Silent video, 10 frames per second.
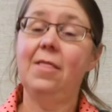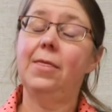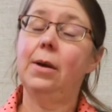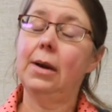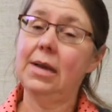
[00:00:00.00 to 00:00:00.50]

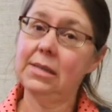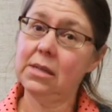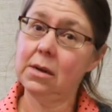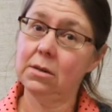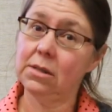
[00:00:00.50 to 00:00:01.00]
There is a
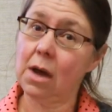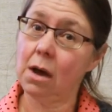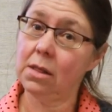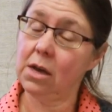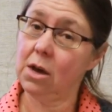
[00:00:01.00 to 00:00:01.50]
little
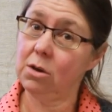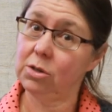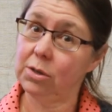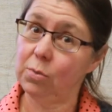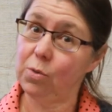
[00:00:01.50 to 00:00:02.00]
song that
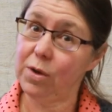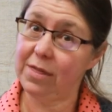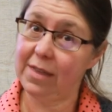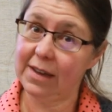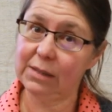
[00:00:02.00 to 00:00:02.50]
goes
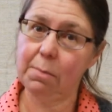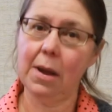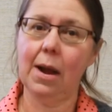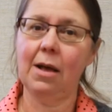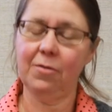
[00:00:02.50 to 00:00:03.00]
with this,
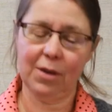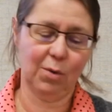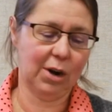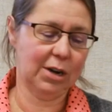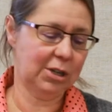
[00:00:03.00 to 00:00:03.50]
but I don't think
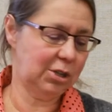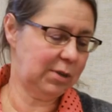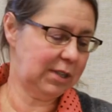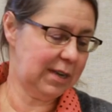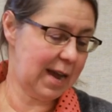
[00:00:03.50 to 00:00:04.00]
we're going to do
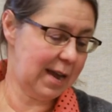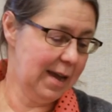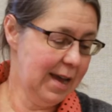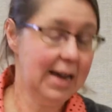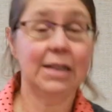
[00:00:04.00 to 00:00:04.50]
it today.
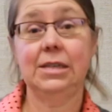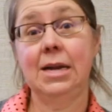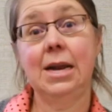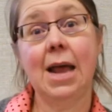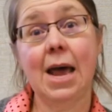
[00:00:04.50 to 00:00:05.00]
It's an
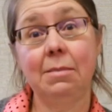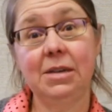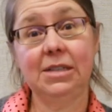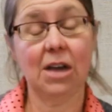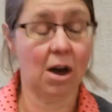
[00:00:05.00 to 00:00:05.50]
anatomy
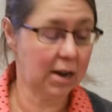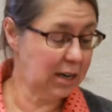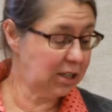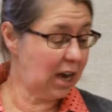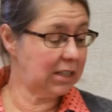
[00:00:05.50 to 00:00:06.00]
song, and
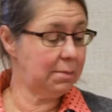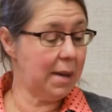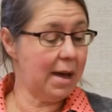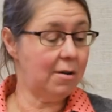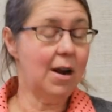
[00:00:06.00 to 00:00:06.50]
it talks
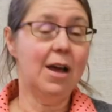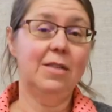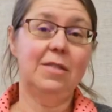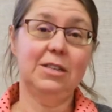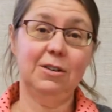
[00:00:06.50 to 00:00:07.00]
about
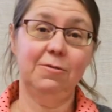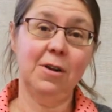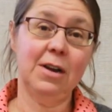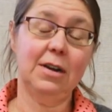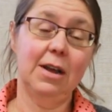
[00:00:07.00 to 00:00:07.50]
the
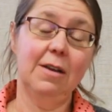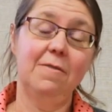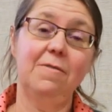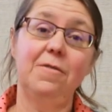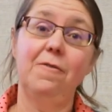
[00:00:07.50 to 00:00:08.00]
different
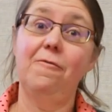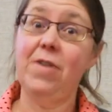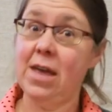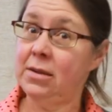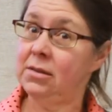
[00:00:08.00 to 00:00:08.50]

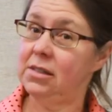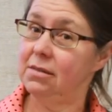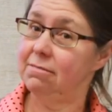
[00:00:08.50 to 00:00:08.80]
fins,